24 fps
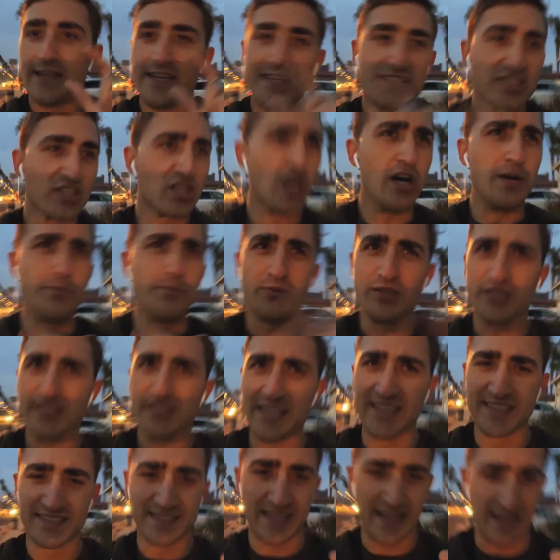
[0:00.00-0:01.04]
accomplished
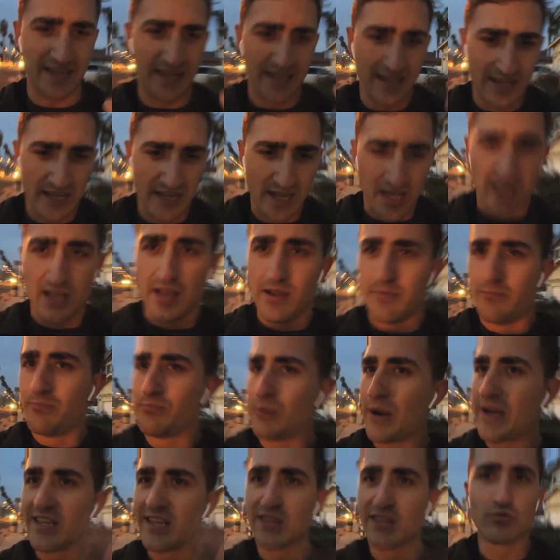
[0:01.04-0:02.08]
things like
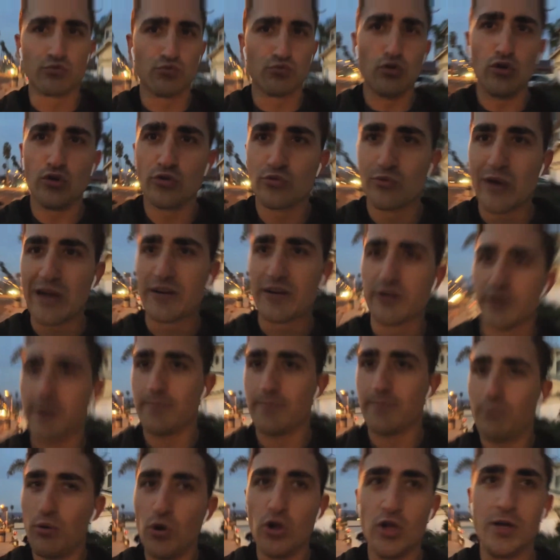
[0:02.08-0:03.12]
breaking the world record in
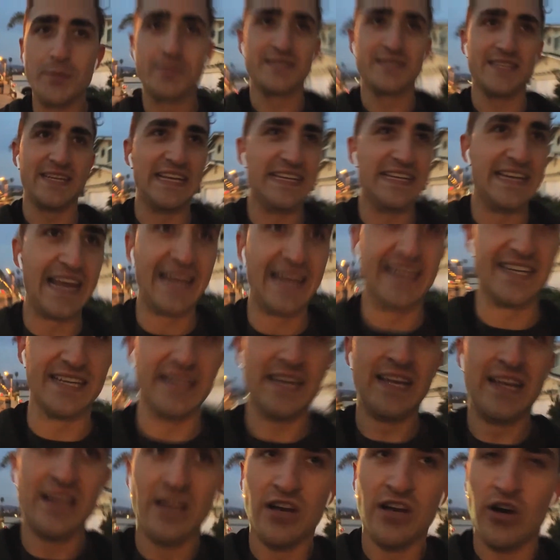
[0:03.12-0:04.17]
pull-ups in a day, and
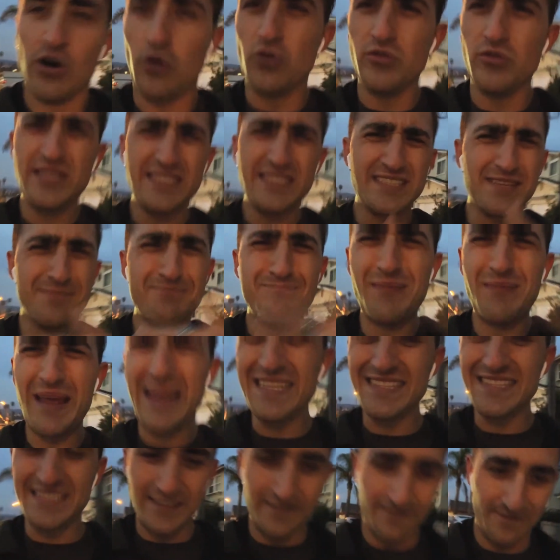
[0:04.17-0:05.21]
all these
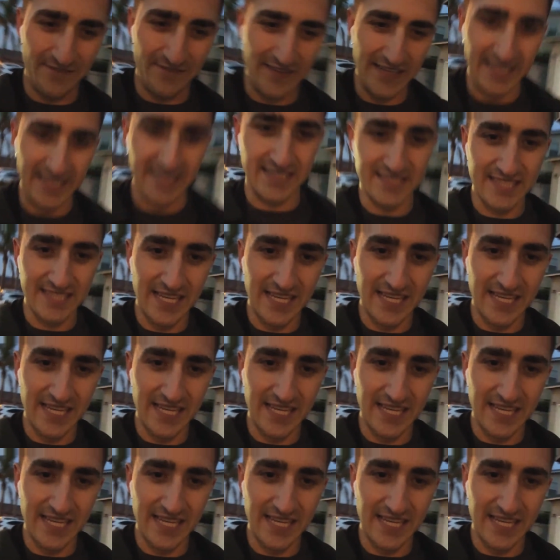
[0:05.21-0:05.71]
amazing feats.